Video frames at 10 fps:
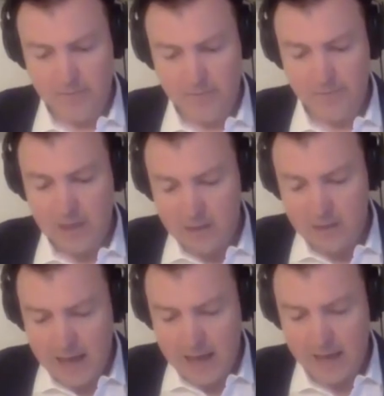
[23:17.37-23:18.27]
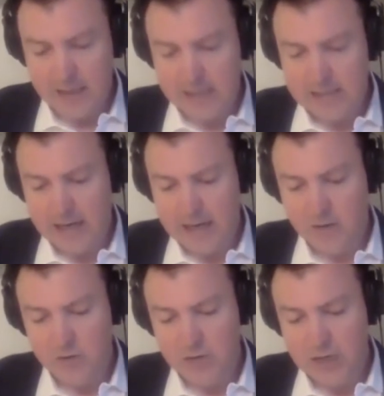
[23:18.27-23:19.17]
That is how
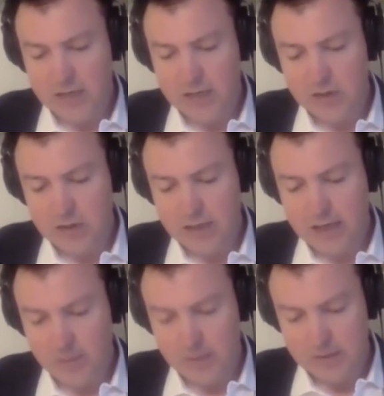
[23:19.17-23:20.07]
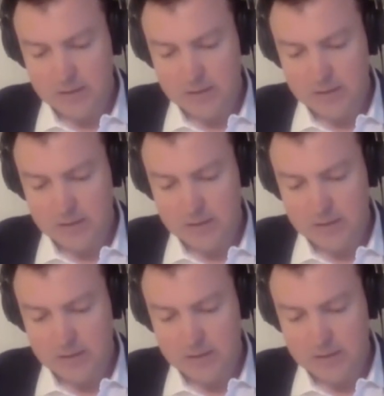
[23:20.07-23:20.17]
change happens.